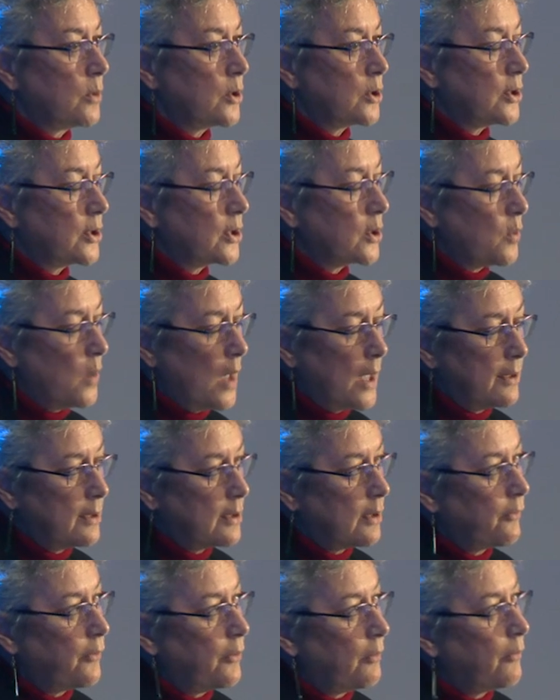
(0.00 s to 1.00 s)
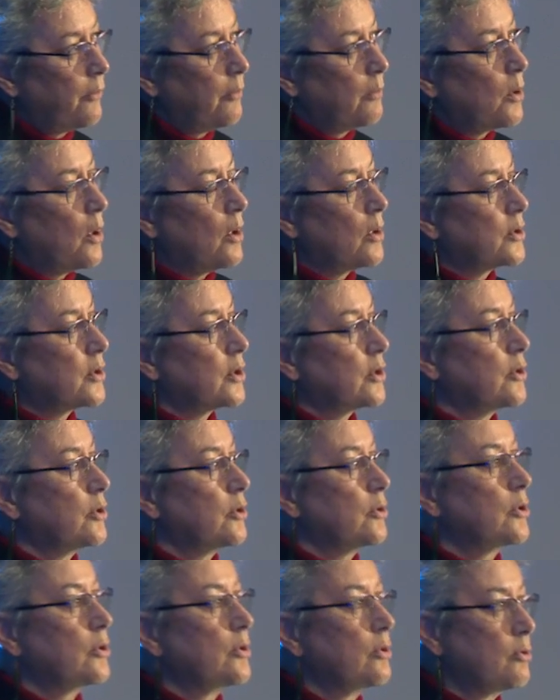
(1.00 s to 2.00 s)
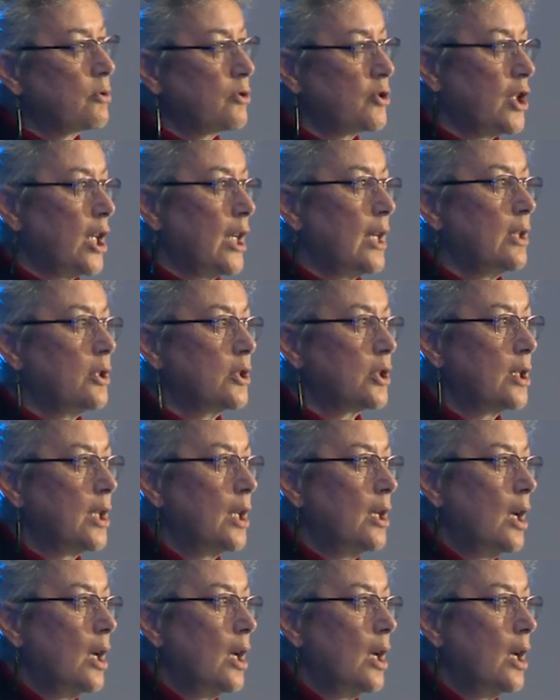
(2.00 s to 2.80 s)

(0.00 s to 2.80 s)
which is quite different from constitutional change.